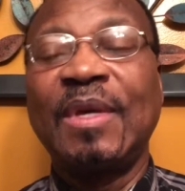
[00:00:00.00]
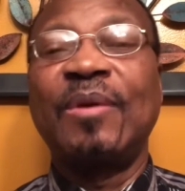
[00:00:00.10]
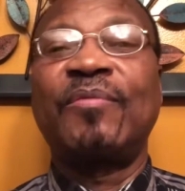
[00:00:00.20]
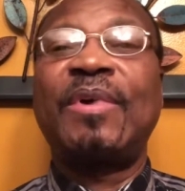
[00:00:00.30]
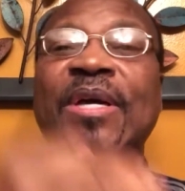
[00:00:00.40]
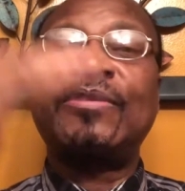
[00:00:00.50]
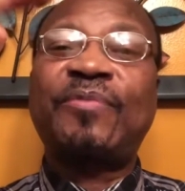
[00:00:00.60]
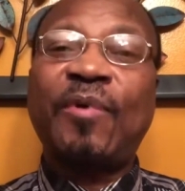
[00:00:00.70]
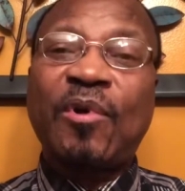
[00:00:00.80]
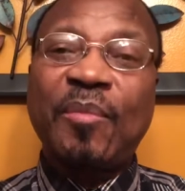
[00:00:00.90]
First
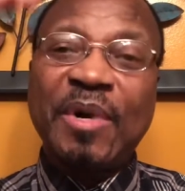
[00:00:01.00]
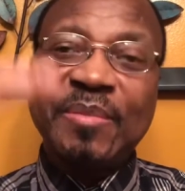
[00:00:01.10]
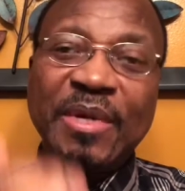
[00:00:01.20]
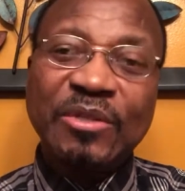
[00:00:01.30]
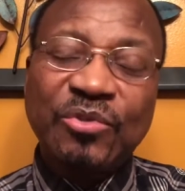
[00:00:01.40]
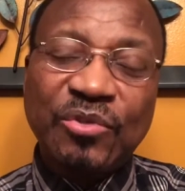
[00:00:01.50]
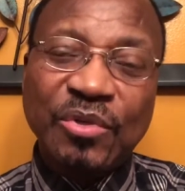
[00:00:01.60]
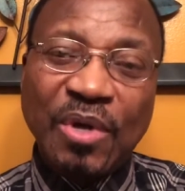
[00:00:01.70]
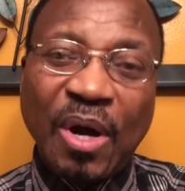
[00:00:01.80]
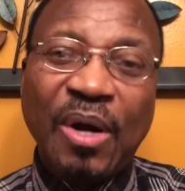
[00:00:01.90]
4 commandments to
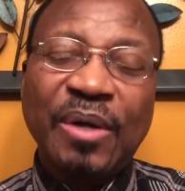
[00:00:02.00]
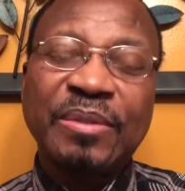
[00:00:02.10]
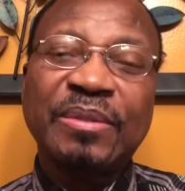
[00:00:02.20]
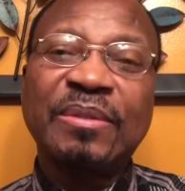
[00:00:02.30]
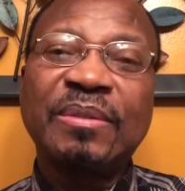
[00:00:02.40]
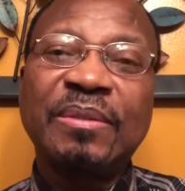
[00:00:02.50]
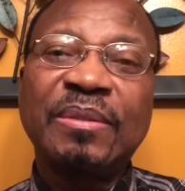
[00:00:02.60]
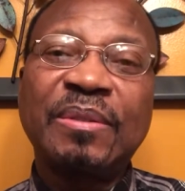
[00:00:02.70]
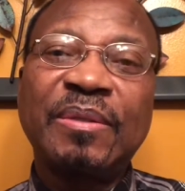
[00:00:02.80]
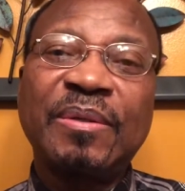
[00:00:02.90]
God,
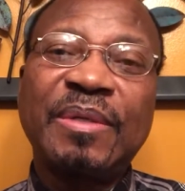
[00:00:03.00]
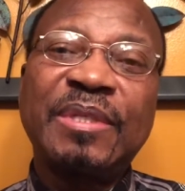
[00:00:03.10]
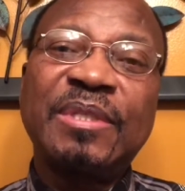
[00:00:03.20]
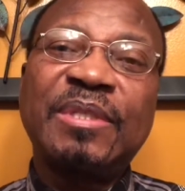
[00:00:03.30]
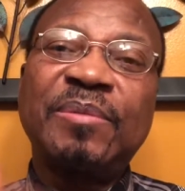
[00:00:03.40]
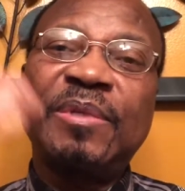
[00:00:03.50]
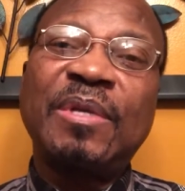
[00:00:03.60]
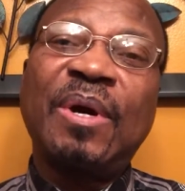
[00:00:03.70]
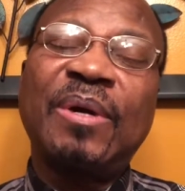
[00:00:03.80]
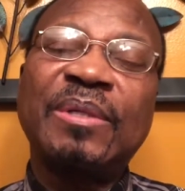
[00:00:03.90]
relationship with
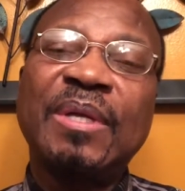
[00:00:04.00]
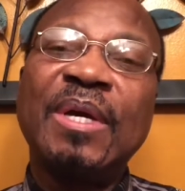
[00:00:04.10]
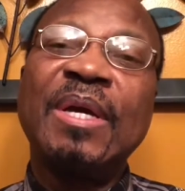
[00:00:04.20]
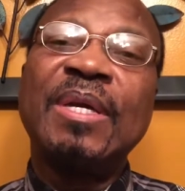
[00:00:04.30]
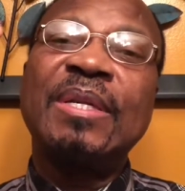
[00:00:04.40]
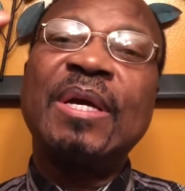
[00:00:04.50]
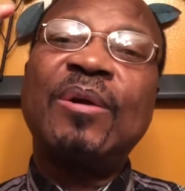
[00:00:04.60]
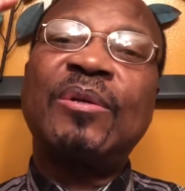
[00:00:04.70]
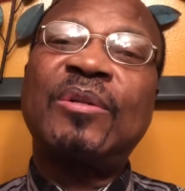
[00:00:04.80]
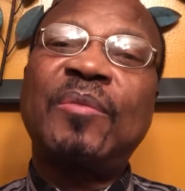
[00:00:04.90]
God. Then you
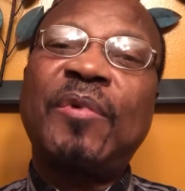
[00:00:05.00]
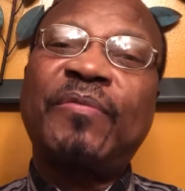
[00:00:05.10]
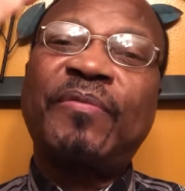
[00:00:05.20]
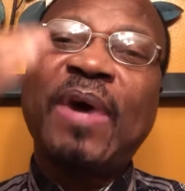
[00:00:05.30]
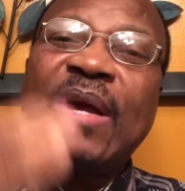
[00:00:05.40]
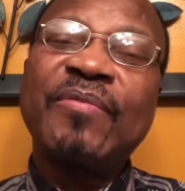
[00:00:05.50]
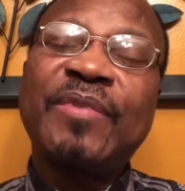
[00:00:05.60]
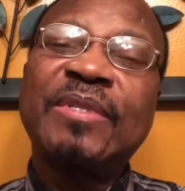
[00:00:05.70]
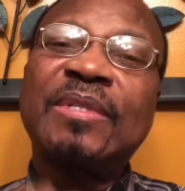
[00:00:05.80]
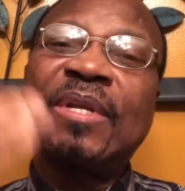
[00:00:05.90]
go to number 5
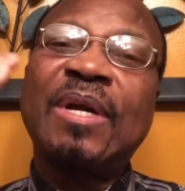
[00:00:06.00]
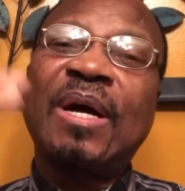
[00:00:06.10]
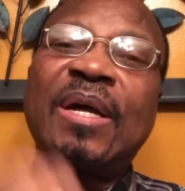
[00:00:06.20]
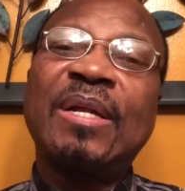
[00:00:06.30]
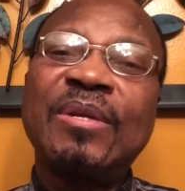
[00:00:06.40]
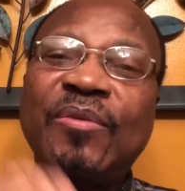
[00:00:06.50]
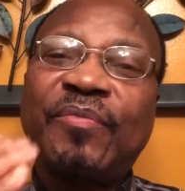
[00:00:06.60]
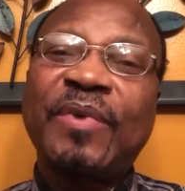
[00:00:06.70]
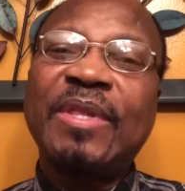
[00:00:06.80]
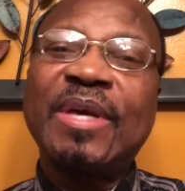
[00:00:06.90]
and said, honor your
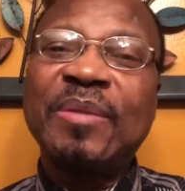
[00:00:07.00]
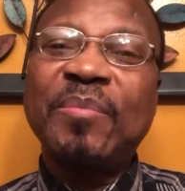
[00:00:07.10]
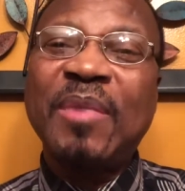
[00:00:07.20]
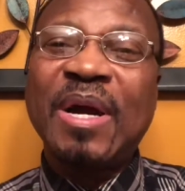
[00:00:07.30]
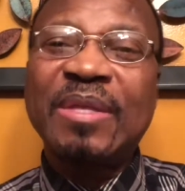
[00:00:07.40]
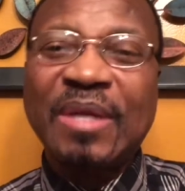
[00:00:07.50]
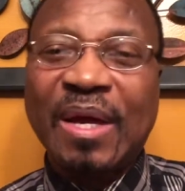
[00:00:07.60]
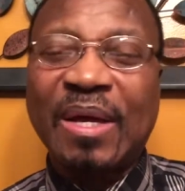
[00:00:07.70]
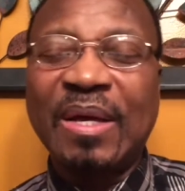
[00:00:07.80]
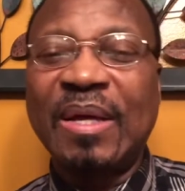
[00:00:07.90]
father and mother.
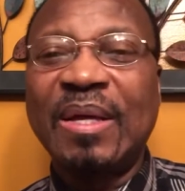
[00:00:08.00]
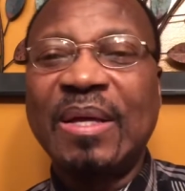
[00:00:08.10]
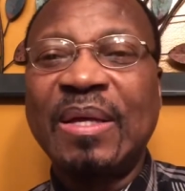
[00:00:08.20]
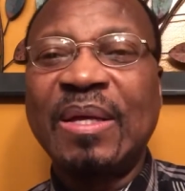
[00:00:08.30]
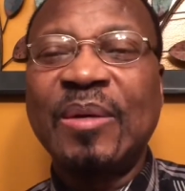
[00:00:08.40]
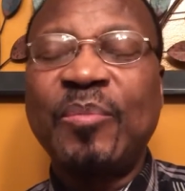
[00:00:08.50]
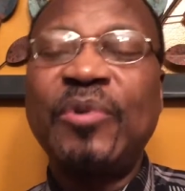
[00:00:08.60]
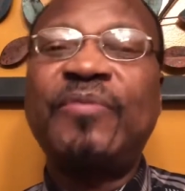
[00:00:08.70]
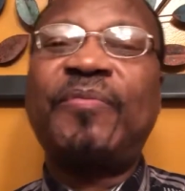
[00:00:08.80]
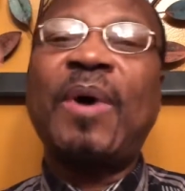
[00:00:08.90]
Put
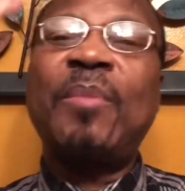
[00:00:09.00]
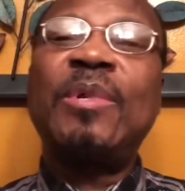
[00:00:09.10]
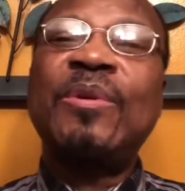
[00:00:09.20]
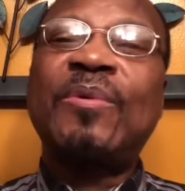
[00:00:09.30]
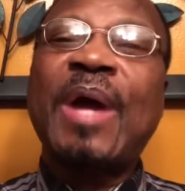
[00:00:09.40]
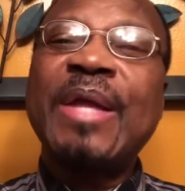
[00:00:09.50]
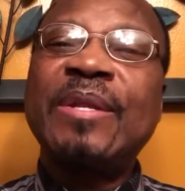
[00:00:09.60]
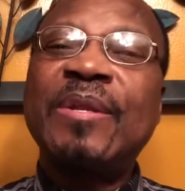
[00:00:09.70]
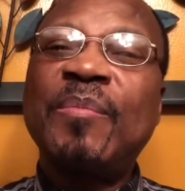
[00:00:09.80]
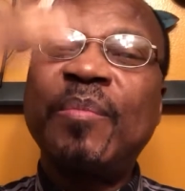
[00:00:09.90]
family right in
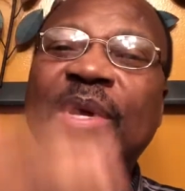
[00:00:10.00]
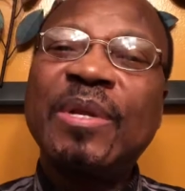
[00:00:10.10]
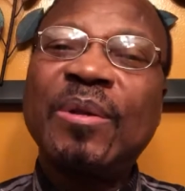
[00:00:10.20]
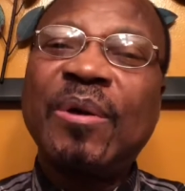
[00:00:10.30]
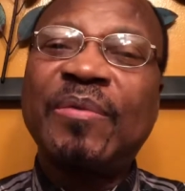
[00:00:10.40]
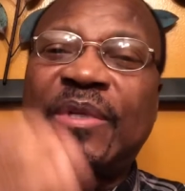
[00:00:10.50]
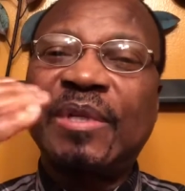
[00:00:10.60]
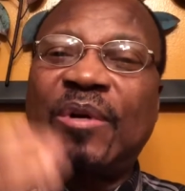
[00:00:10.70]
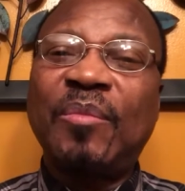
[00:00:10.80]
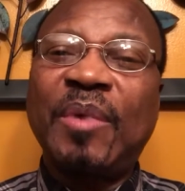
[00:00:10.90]
the middle of the
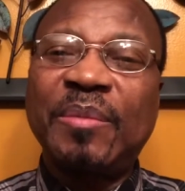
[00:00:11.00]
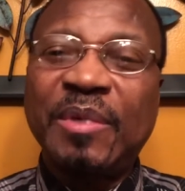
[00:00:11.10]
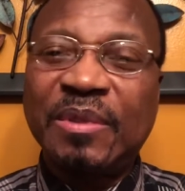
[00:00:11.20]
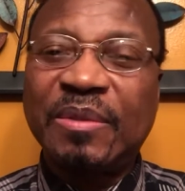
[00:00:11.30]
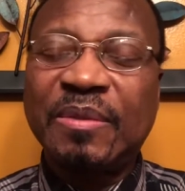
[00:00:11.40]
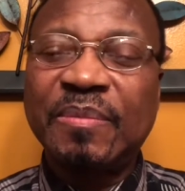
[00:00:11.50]
10 commandments.